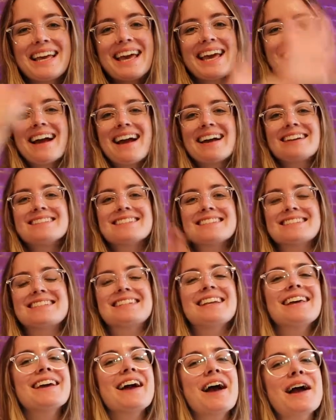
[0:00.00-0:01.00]
Hey guys,
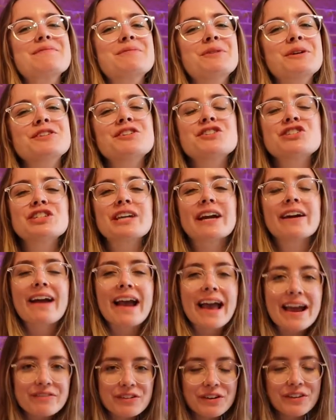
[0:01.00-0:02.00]
today I'm going to share
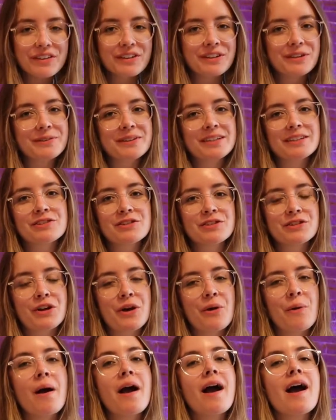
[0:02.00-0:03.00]
everything you need to
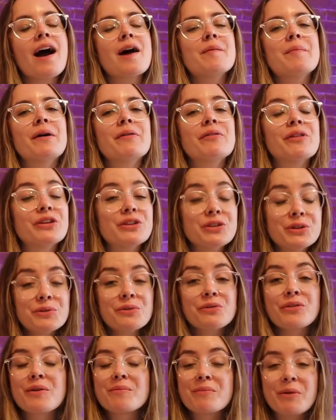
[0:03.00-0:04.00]
know about the
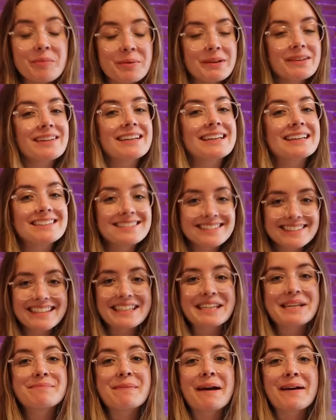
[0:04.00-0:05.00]
Youth Mobility
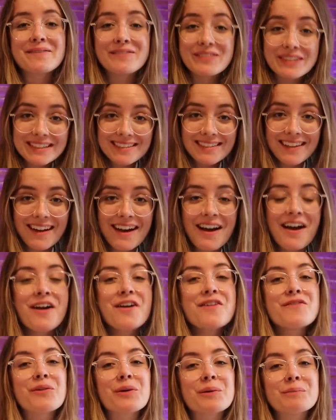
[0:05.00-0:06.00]
Scheme visa
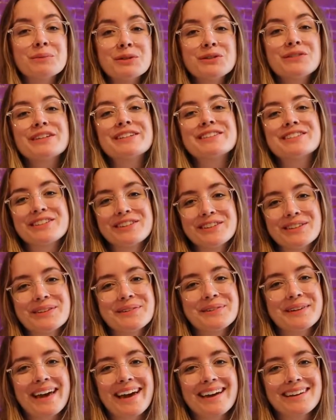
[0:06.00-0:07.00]
for moving to the
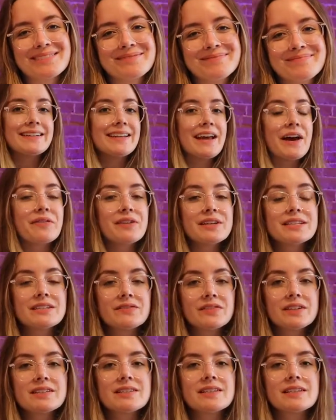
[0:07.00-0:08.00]
UK. Now this
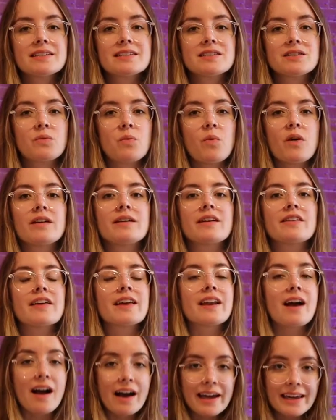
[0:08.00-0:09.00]
visa is the one
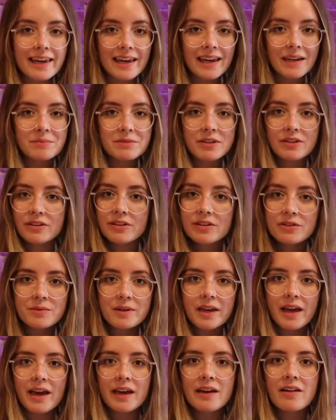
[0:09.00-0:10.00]
that I came to the
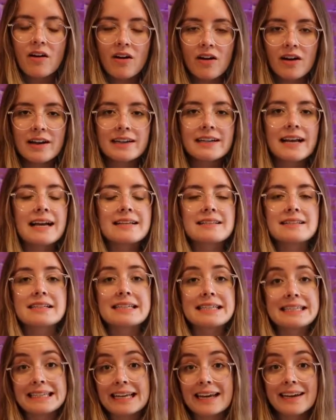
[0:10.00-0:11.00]
UK on as a
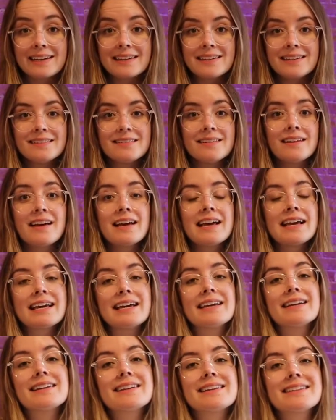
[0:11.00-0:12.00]
Canadian.
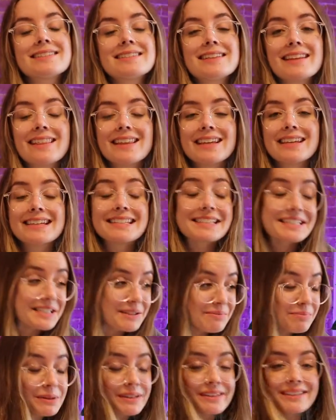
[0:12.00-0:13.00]
It is the
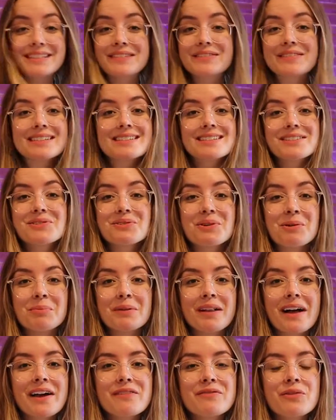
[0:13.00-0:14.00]
simplest visa to
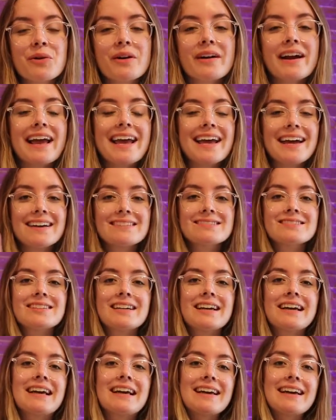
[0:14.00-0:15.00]
apply for and
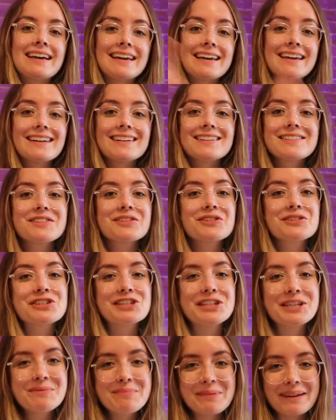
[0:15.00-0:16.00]
it is the
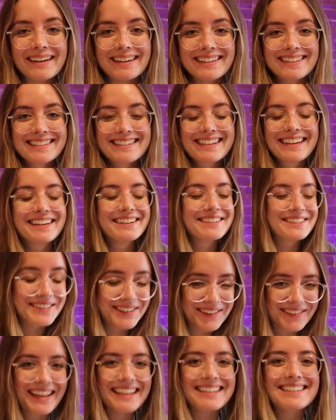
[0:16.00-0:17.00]
cheapest.
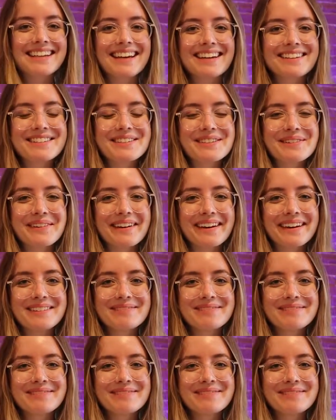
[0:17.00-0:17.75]
So let's get to it.